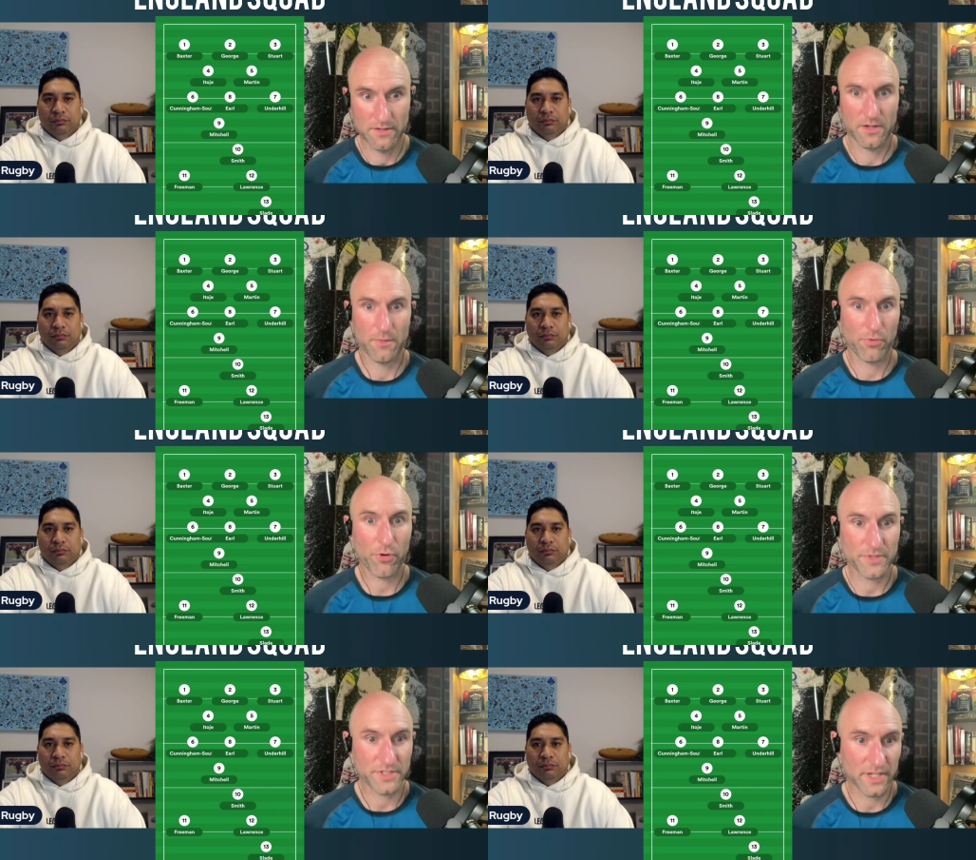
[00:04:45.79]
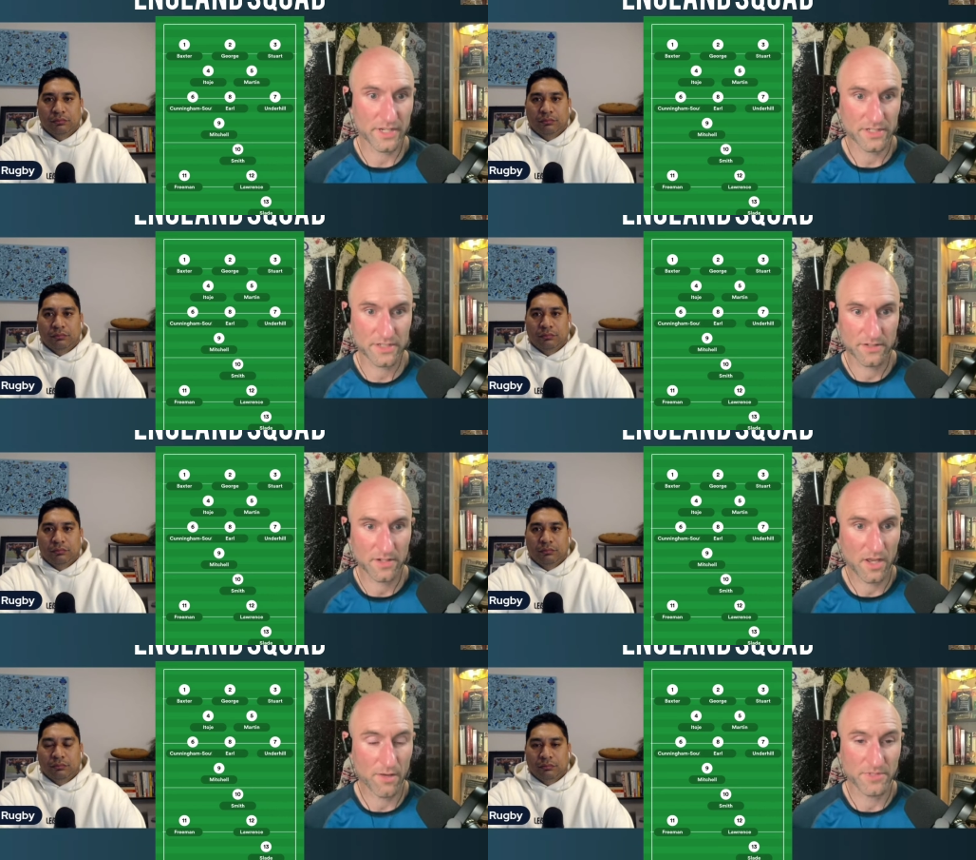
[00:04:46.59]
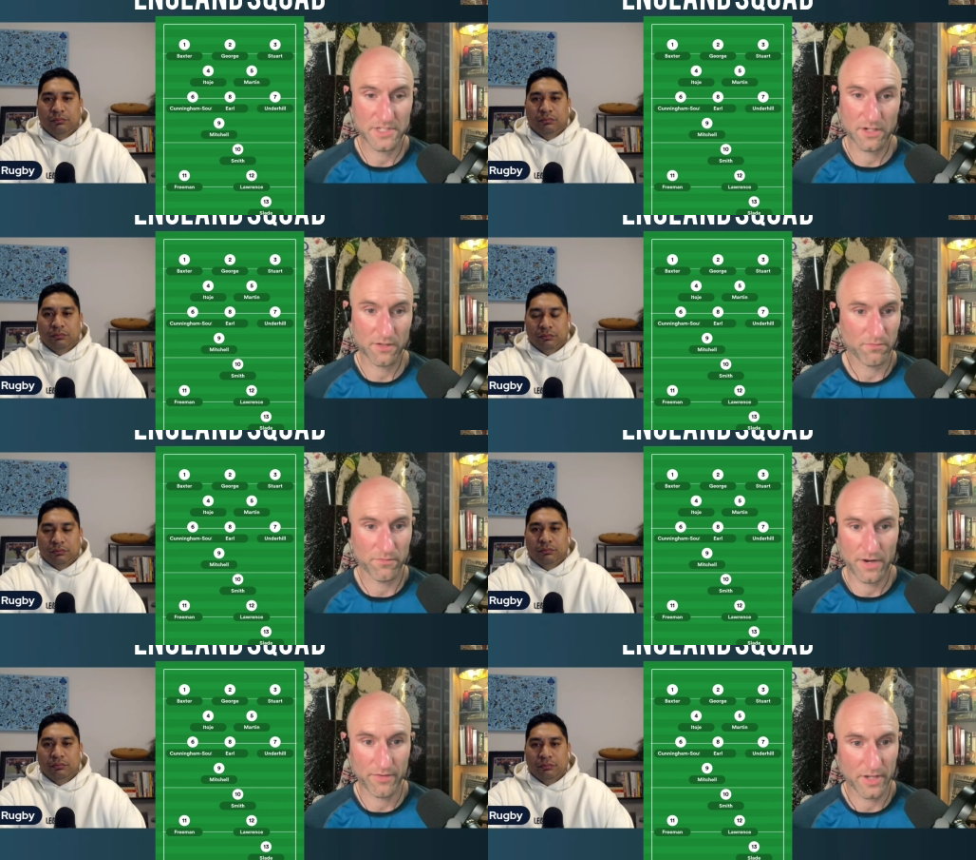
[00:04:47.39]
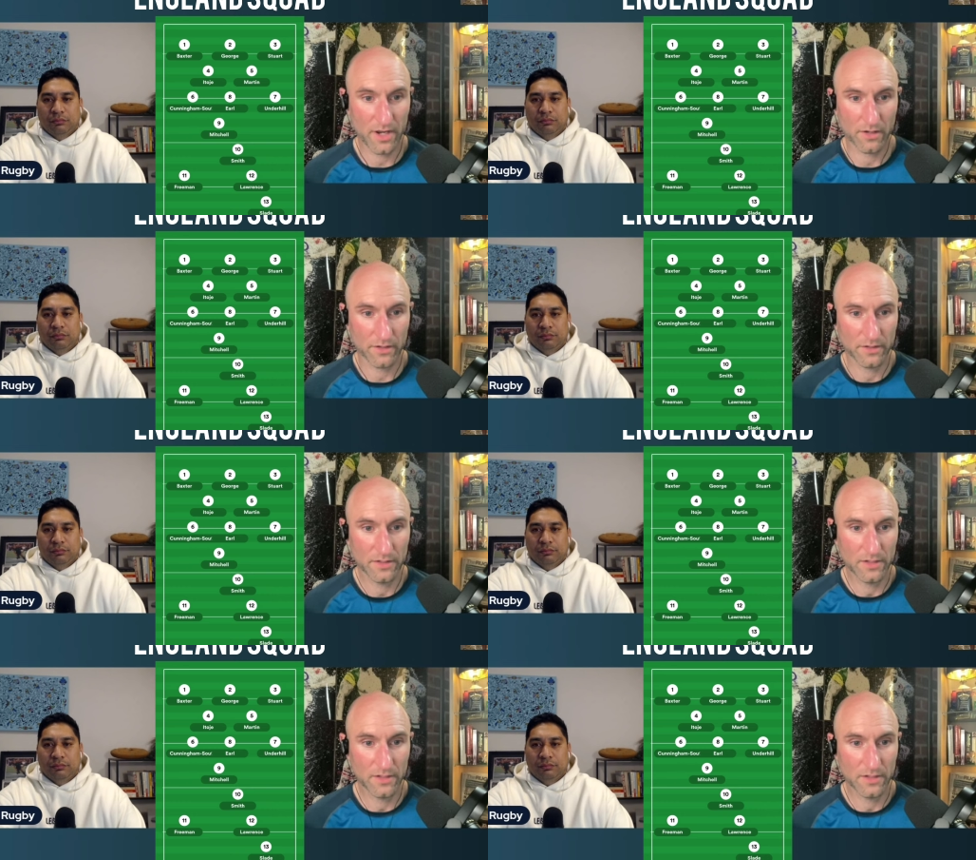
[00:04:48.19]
Speaker 1: you proper six, um, still very young.